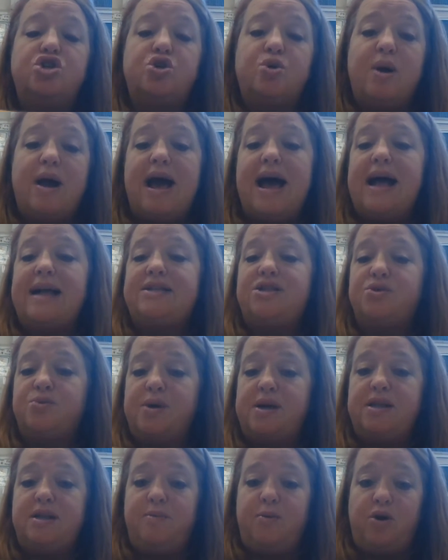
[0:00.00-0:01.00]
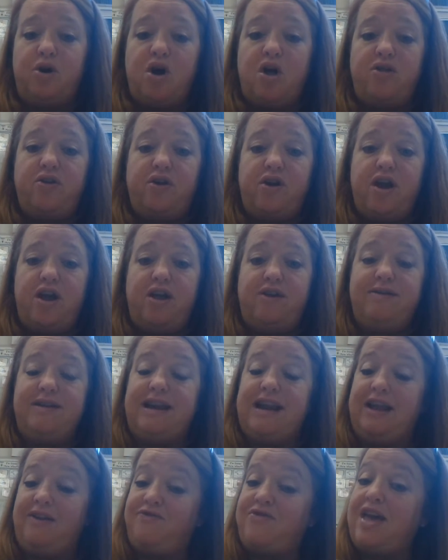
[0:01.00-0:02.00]
try to read the book on their own.
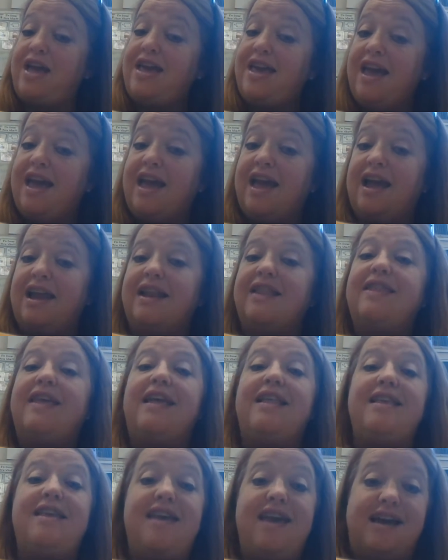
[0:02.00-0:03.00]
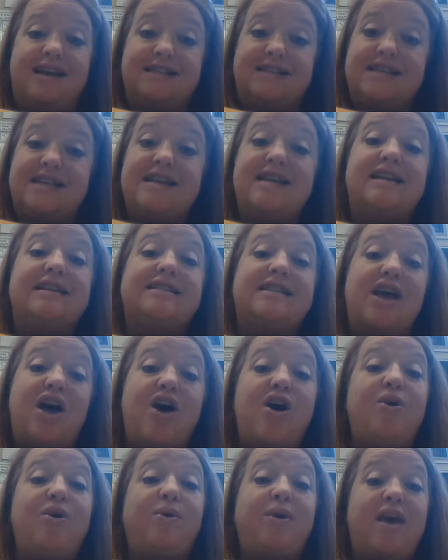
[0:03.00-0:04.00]
And if they can't, then yes, it is
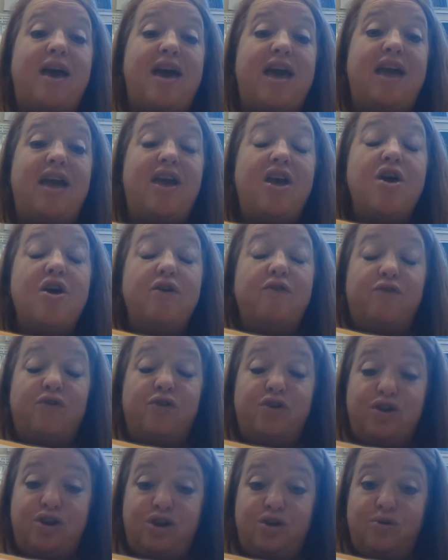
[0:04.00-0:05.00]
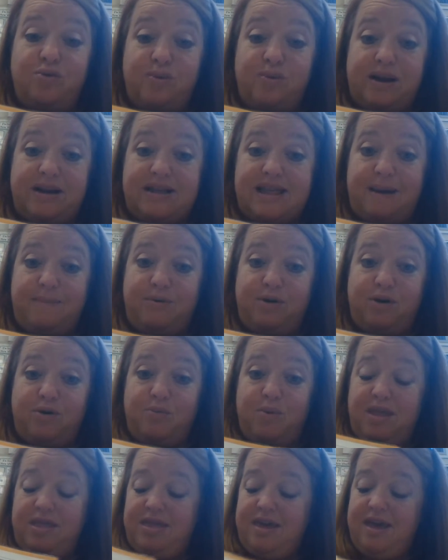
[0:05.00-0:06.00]
okay for you to read that
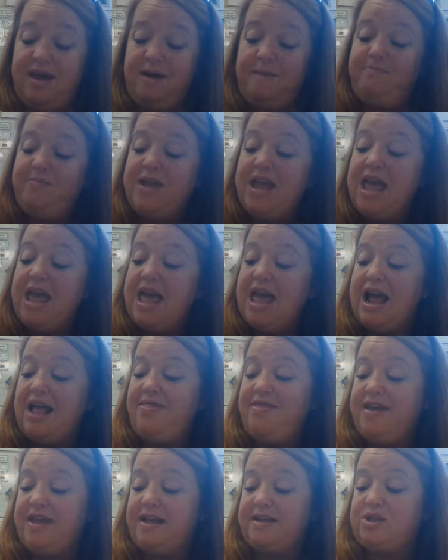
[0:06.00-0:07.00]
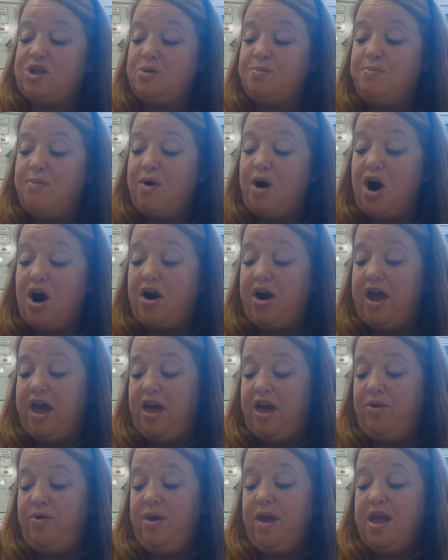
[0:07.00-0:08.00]
book with them. And then
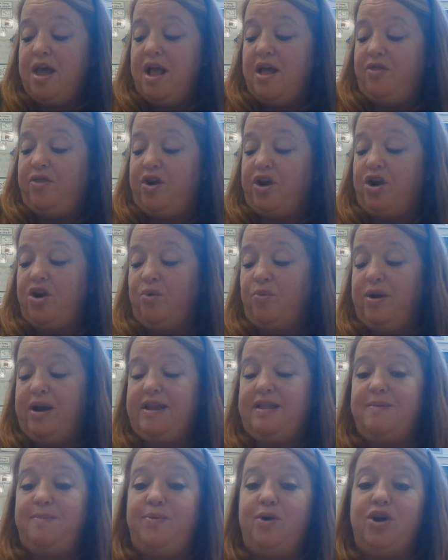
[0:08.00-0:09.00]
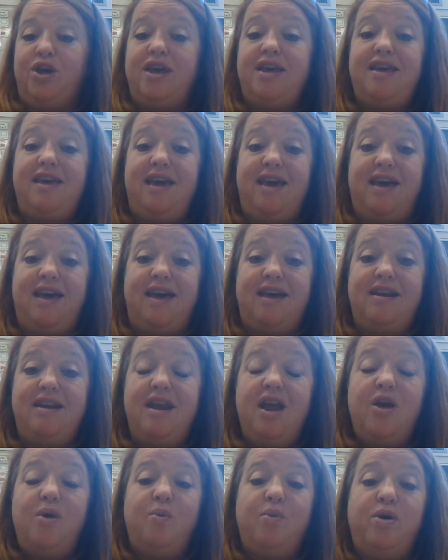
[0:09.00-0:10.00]
tomorrow, they're going to read the book
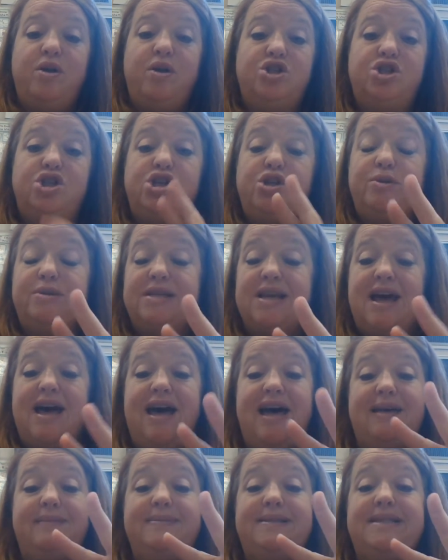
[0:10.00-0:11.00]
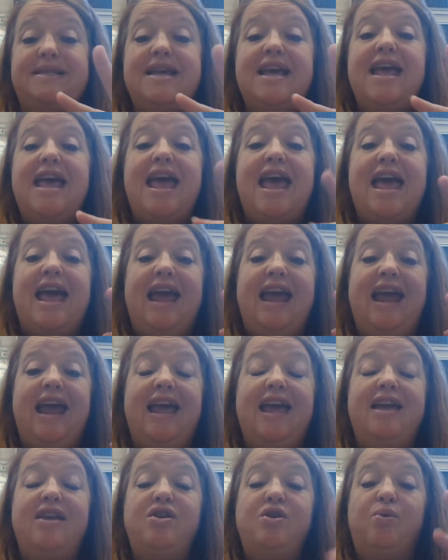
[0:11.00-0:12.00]
again 2 times
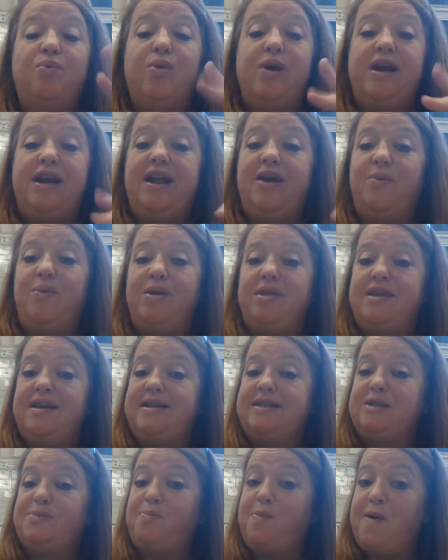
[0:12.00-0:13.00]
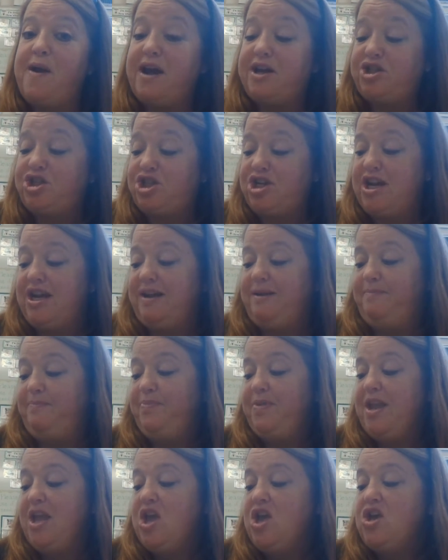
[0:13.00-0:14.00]
and read it with expression.
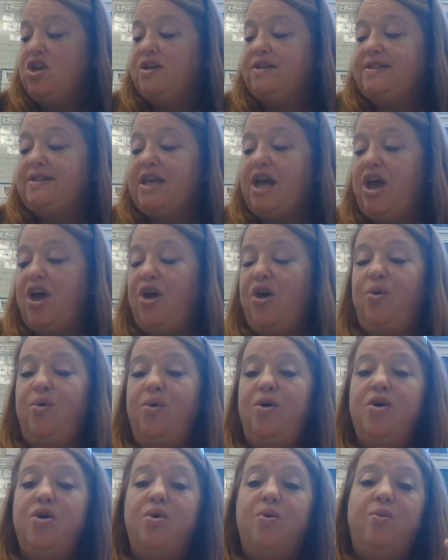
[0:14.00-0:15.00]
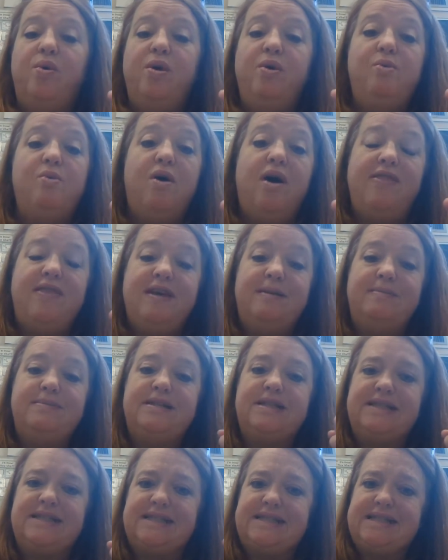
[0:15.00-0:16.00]
So we want them
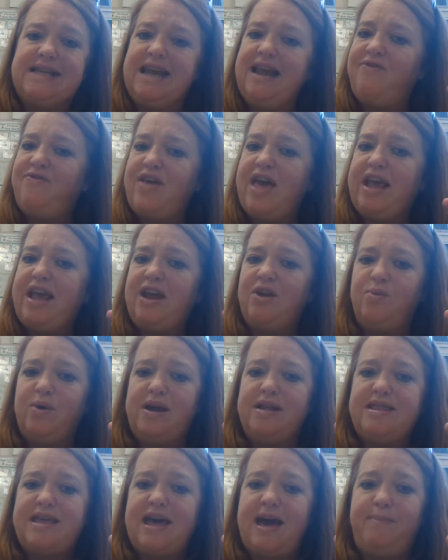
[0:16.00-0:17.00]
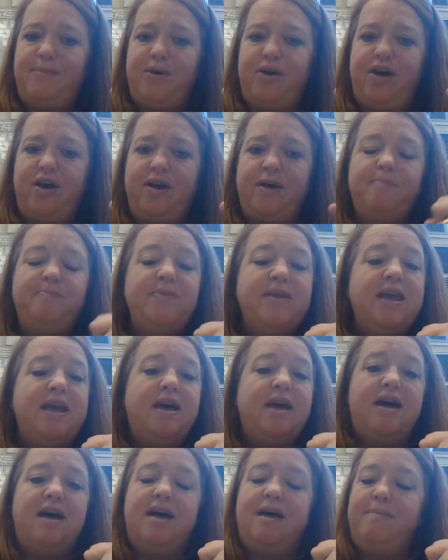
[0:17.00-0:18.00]
to see if they can read that book.
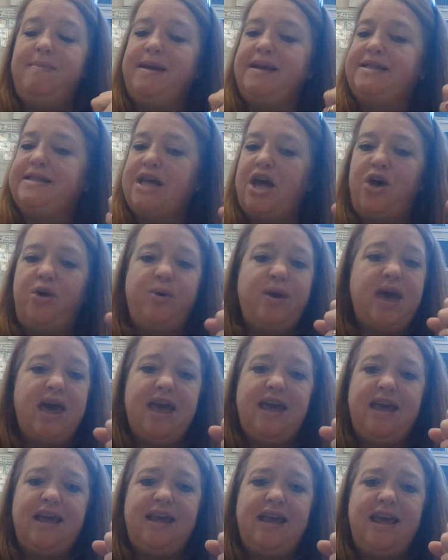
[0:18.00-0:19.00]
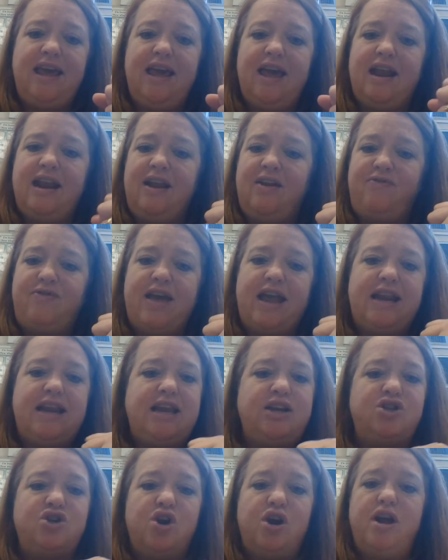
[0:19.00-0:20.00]
It's okay again if they
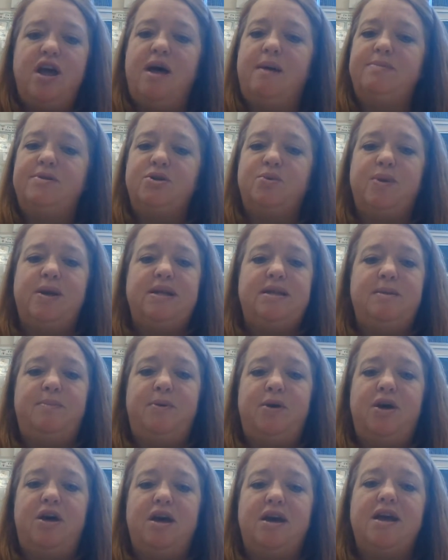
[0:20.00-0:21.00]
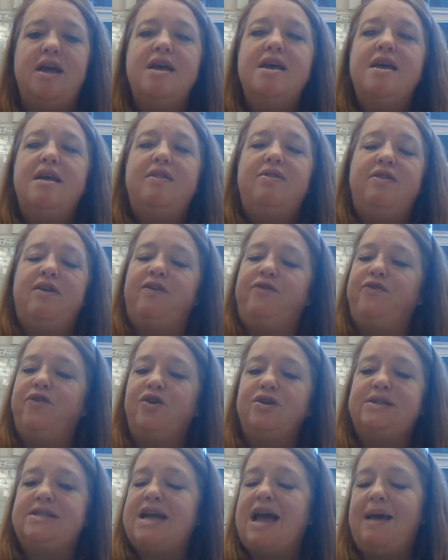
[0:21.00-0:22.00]
need your help to read the book the
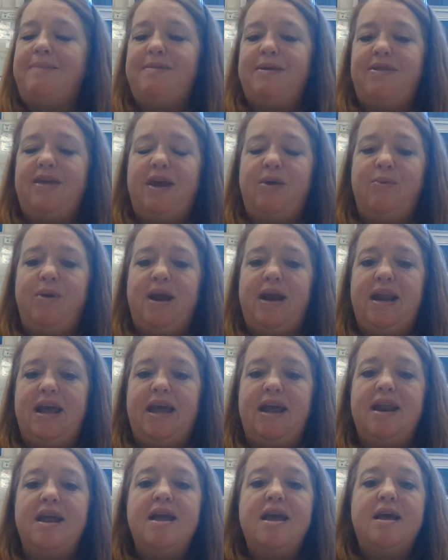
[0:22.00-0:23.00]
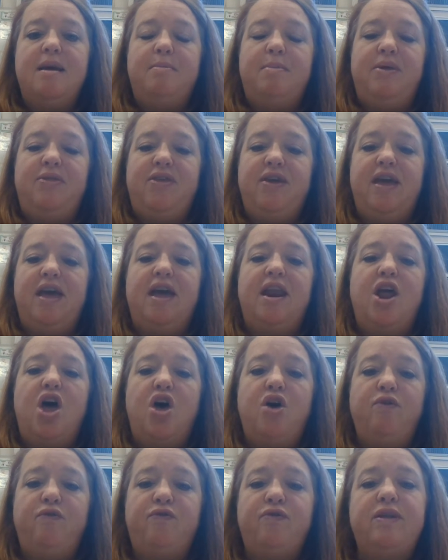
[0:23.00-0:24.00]
first time that they read it, but then
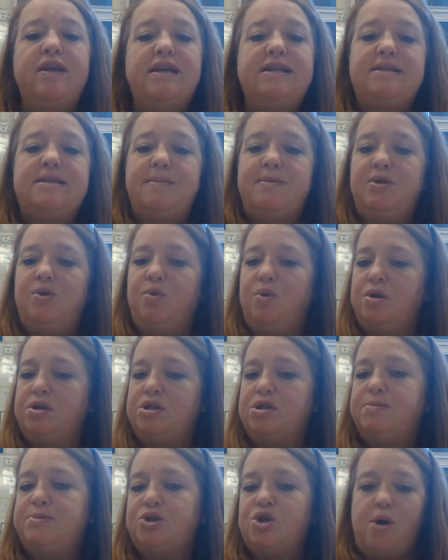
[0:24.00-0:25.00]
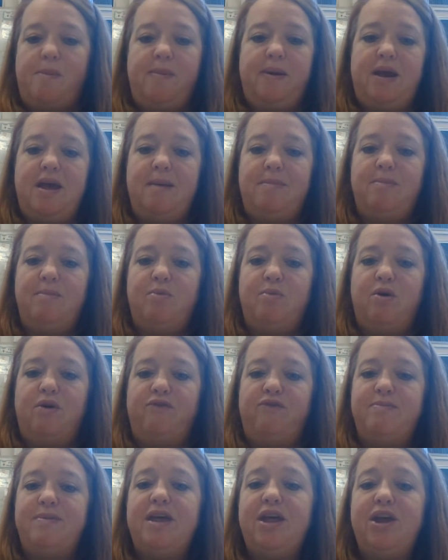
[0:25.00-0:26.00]
hopefully some of the words will start becoming more
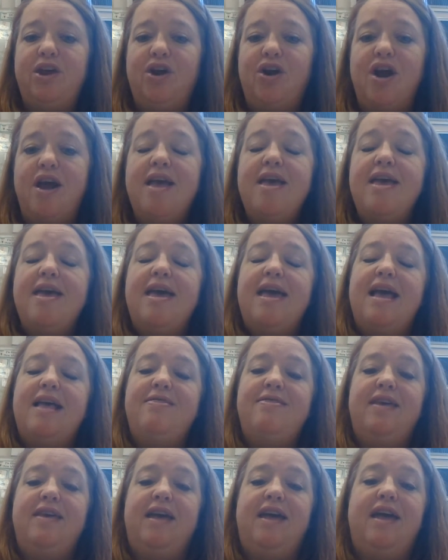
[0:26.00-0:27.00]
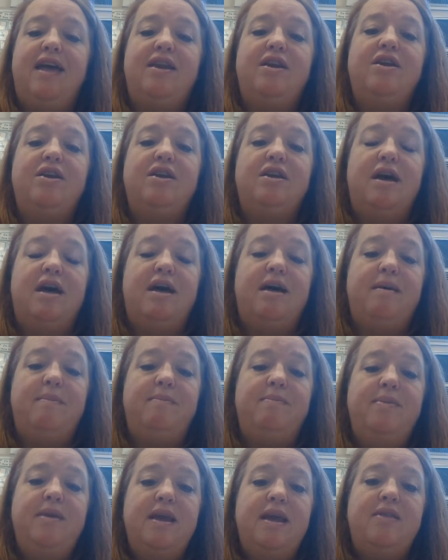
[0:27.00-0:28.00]
familiar, and then
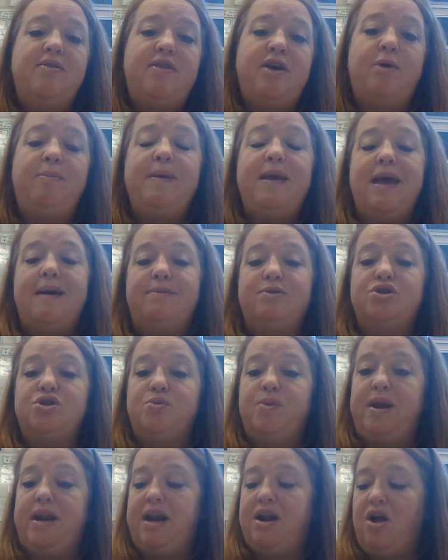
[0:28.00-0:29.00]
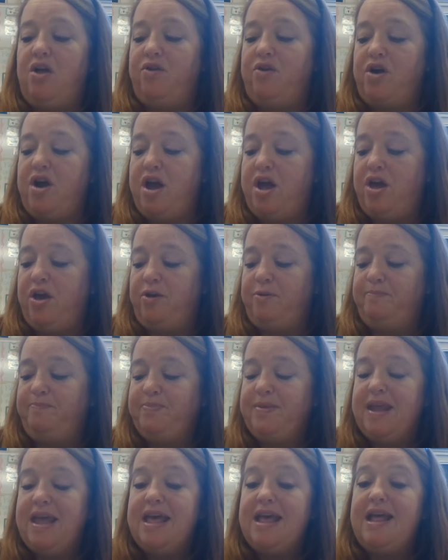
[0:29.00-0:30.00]
they'll be able to read it on their
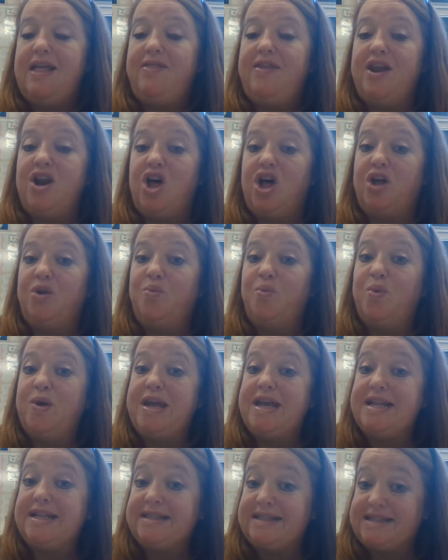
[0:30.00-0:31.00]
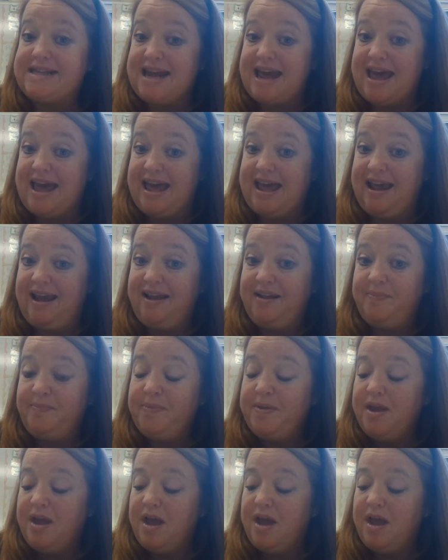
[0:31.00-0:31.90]
own. Then on Wednesday,